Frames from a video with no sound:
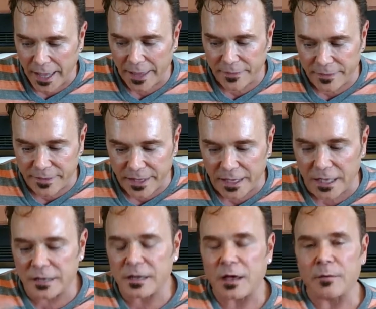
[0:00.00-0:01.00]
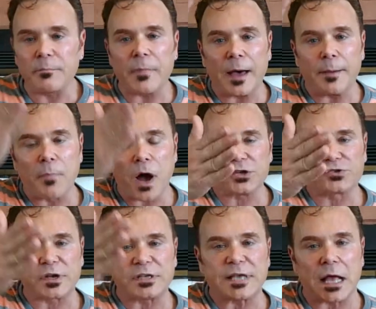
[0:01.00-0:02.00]
And then my
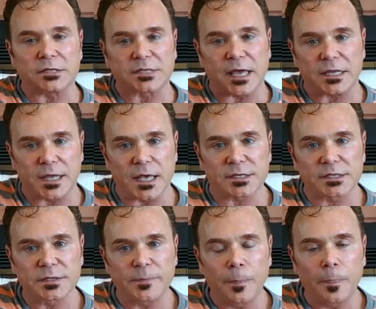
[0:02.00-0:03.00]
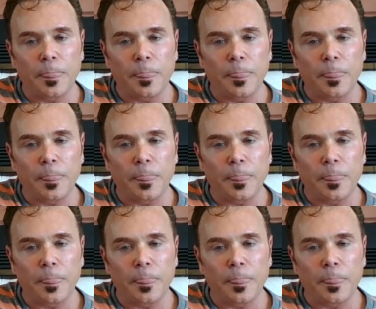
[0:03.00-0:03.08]
mantra sounds like this: